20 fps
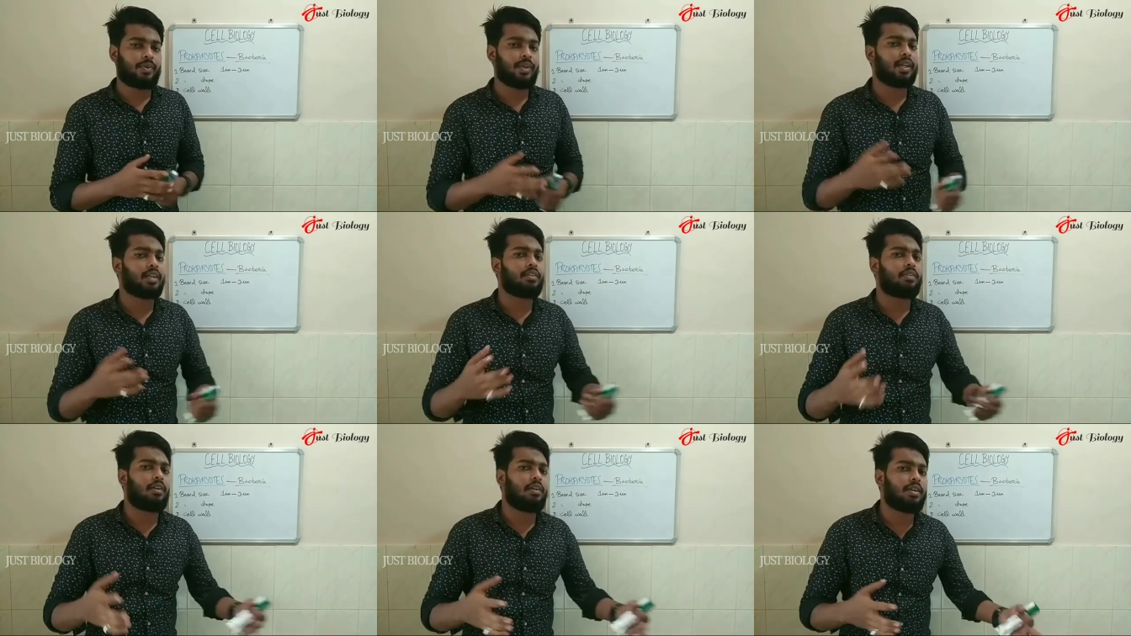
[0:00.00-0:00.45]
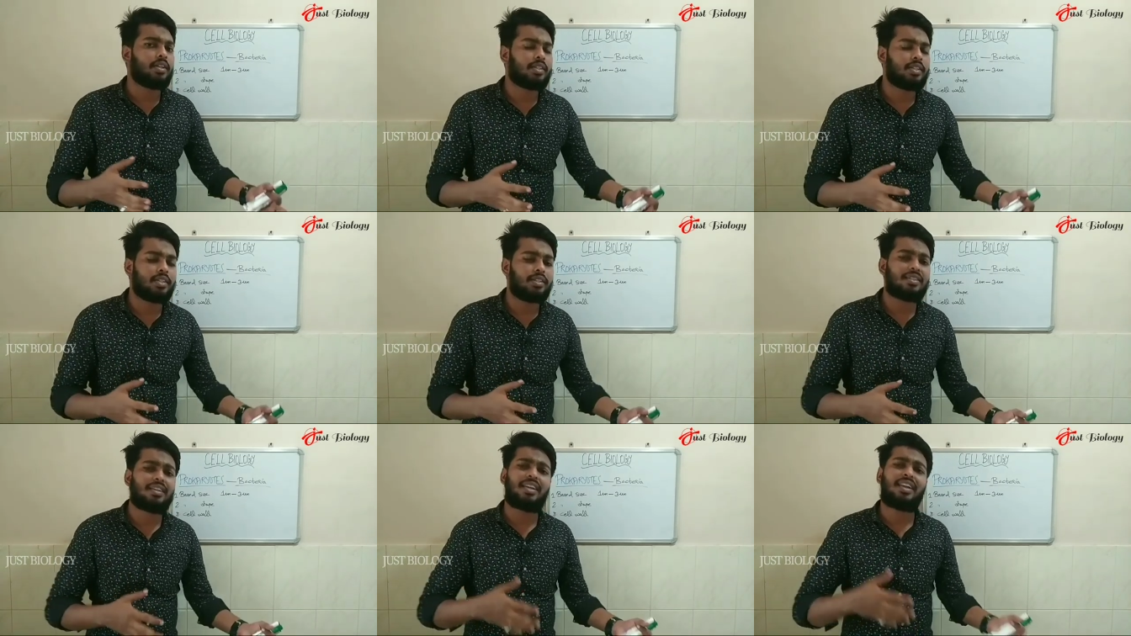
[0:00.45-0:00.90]
we can call
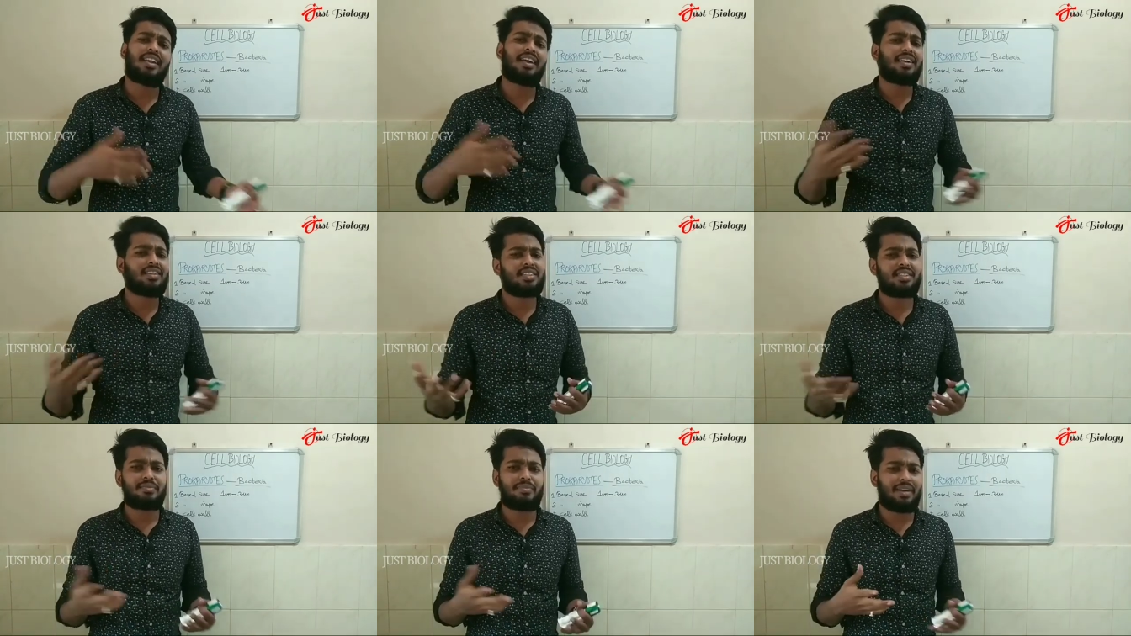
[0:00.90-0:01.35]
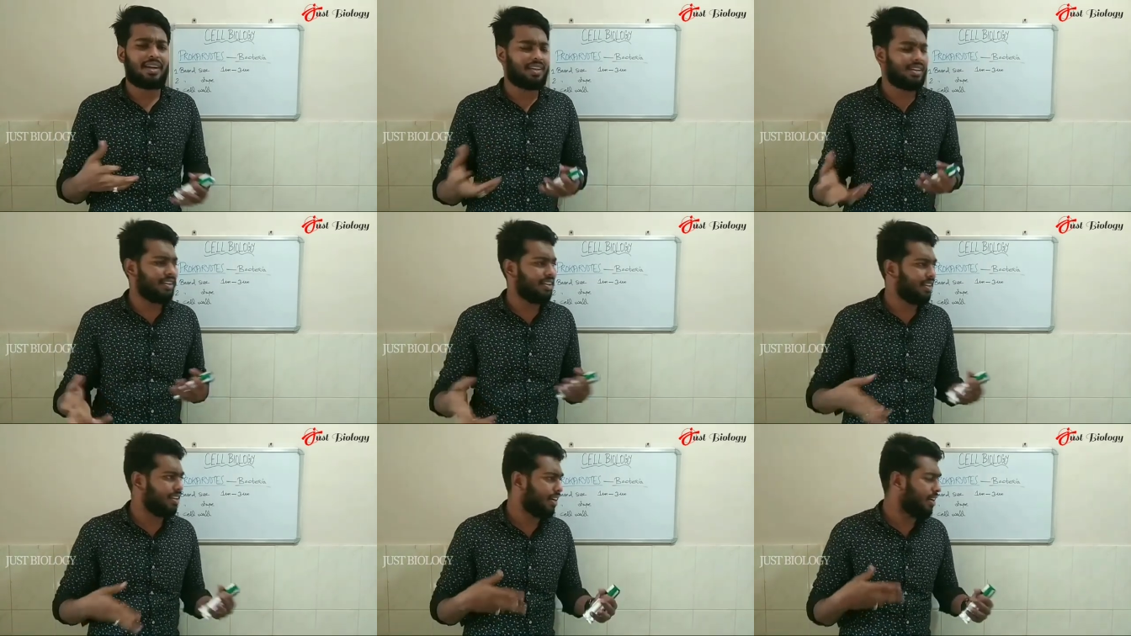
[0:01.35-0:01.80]
it as a larger
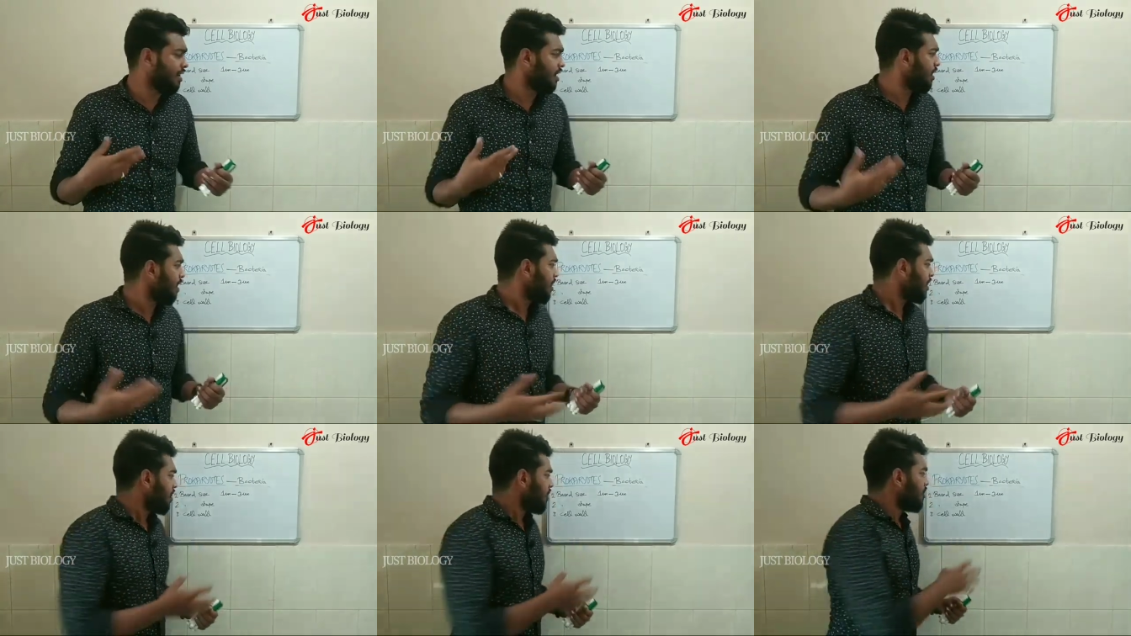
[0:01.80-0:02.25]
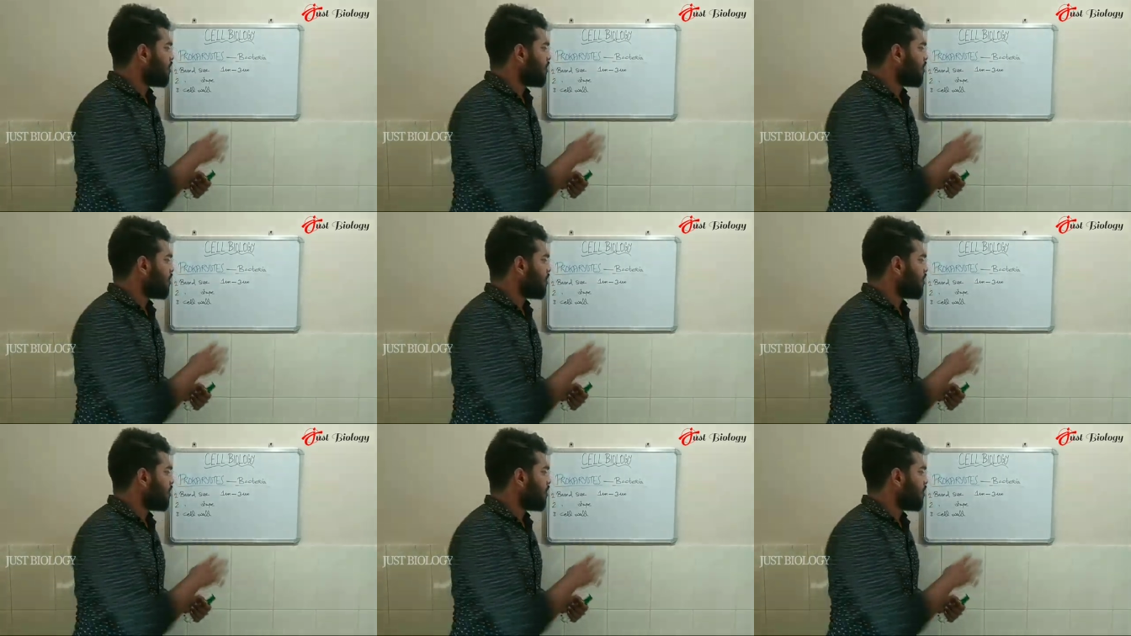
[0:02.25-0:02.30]
bacteria.